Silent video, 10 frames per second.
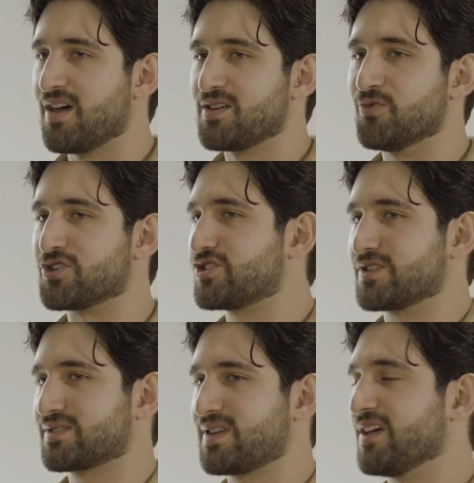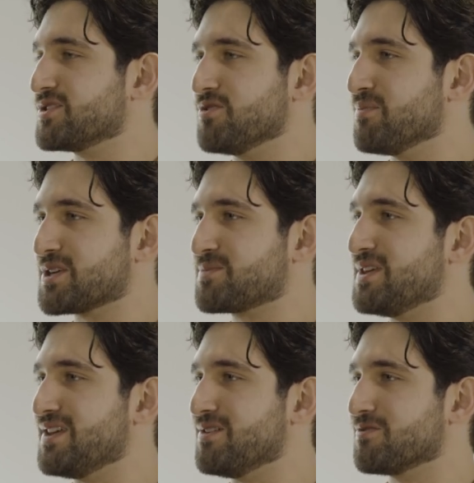which just tells you it must
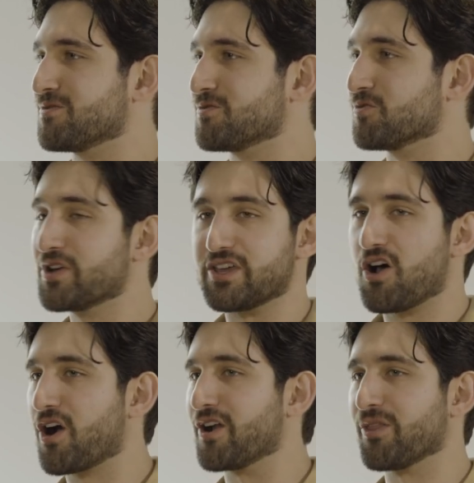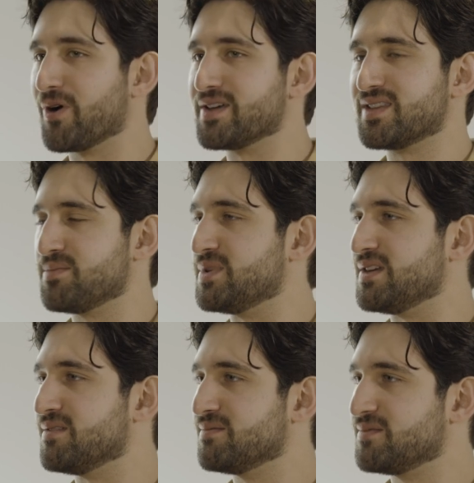be really hard. Otherwise, they'd
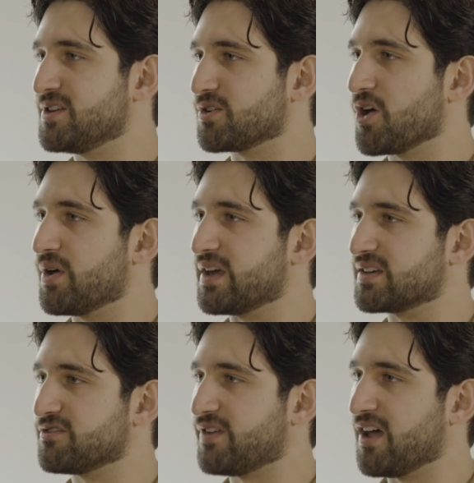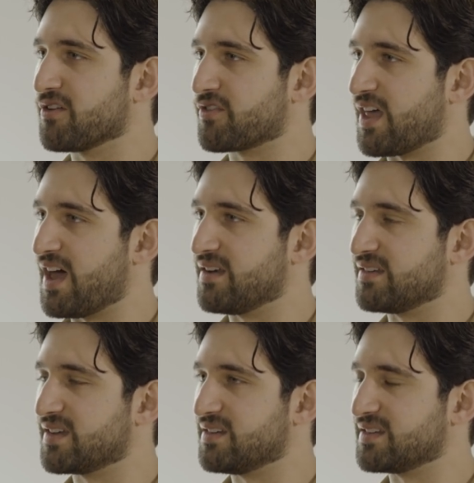be going to file for that
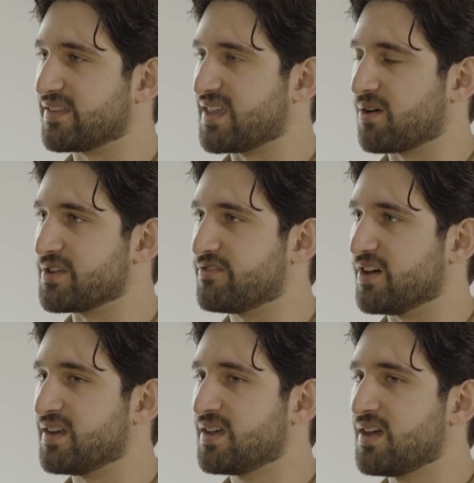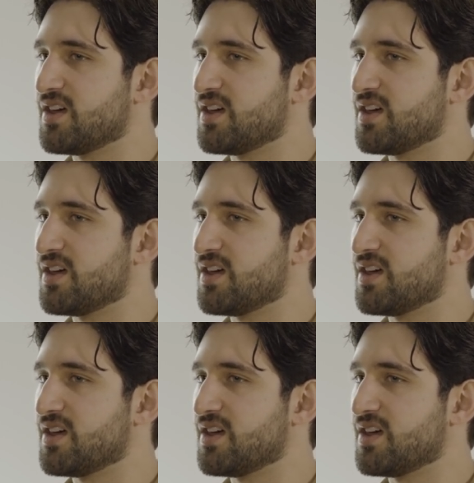and get that refund.